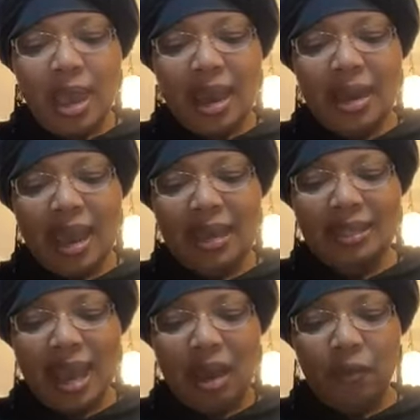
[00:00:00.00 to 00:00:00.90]
And
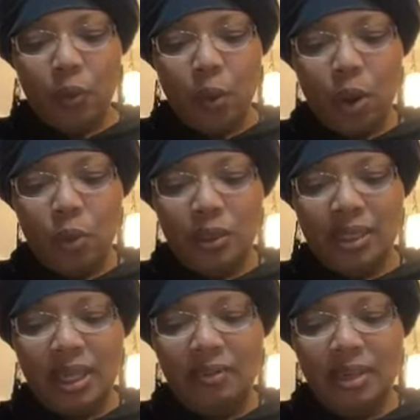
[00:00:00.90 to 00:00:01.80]
next afterward
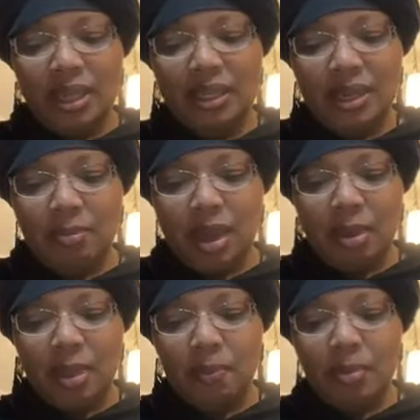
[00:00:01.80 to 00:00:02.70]
was given this
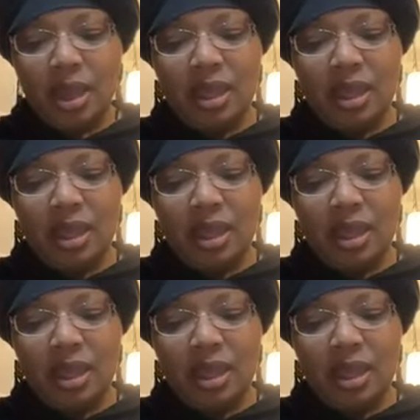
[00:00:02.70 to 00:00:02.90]
commandment